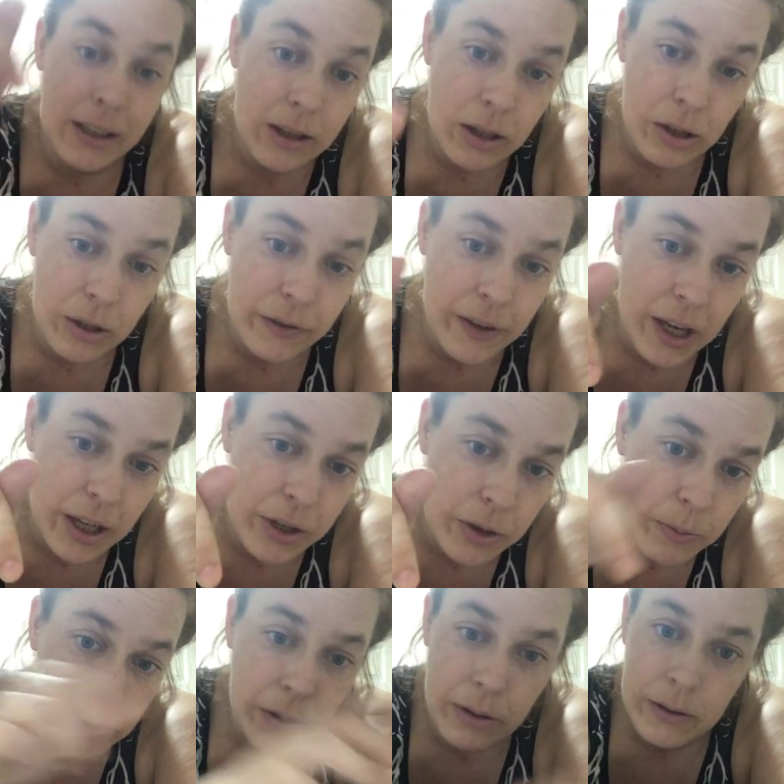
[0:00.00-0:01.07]
hit the
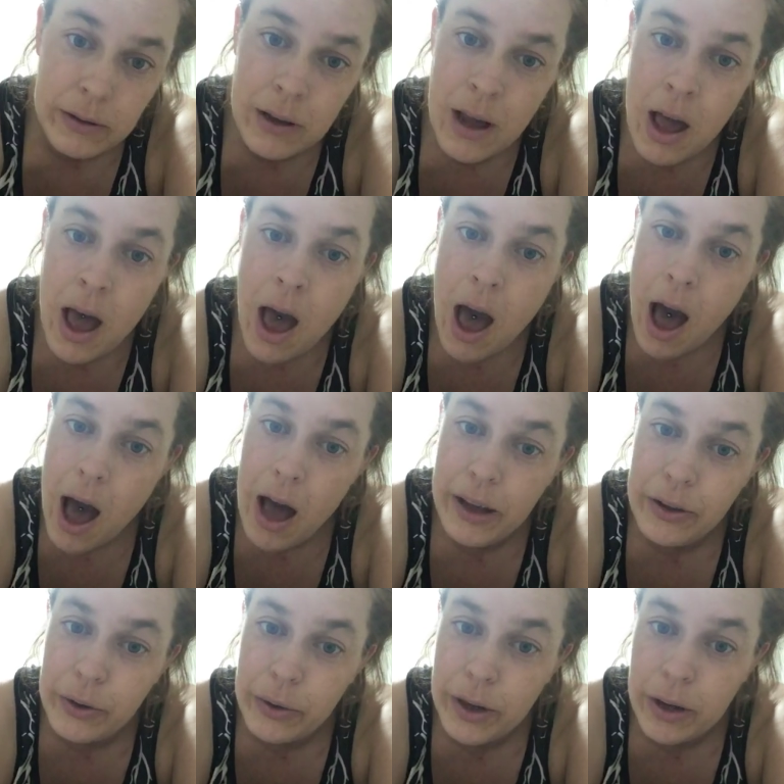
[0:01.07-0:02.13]
notification button
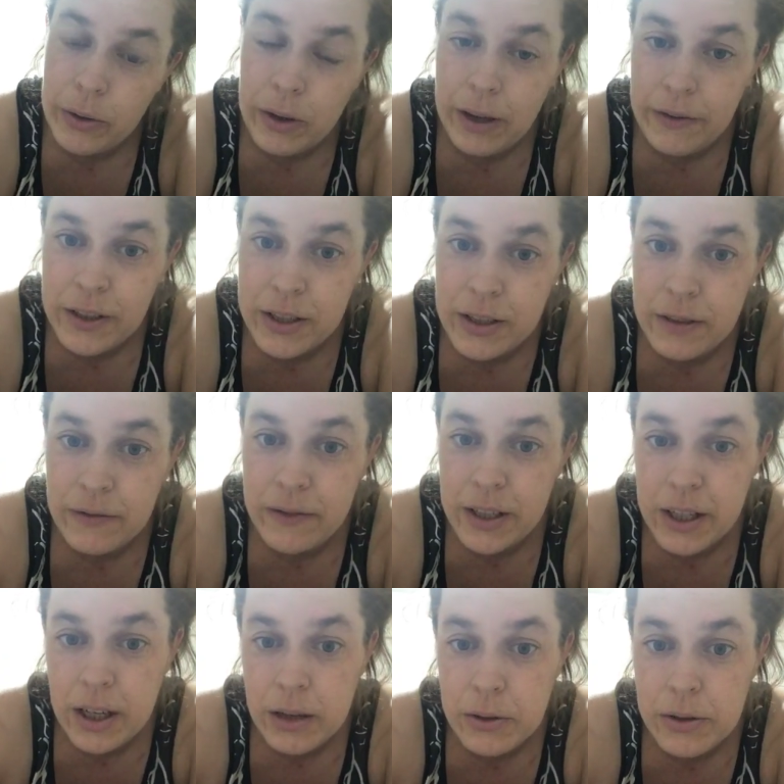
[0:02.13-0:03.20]
and you'll get all our
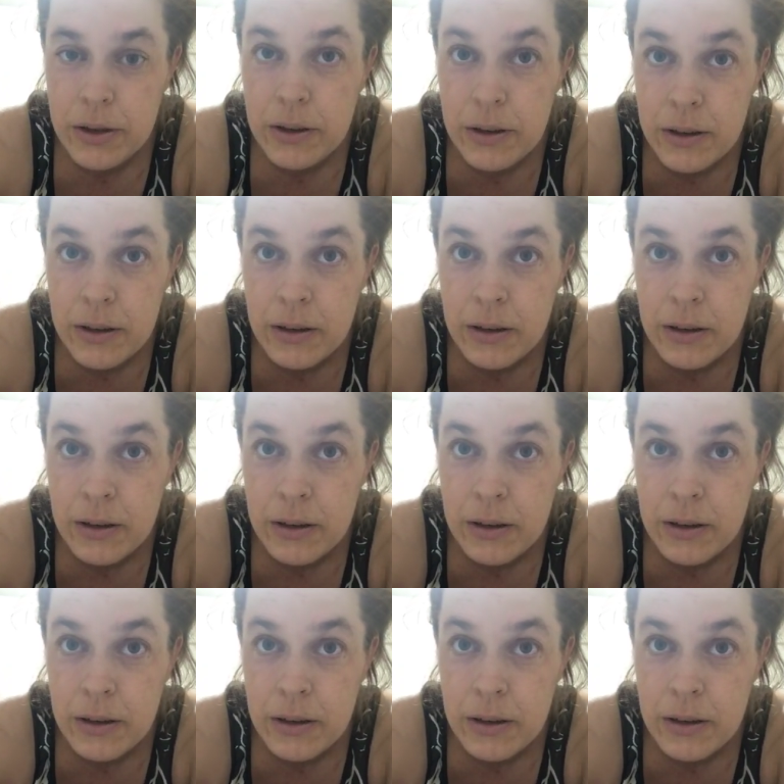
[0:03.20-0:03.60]
videos.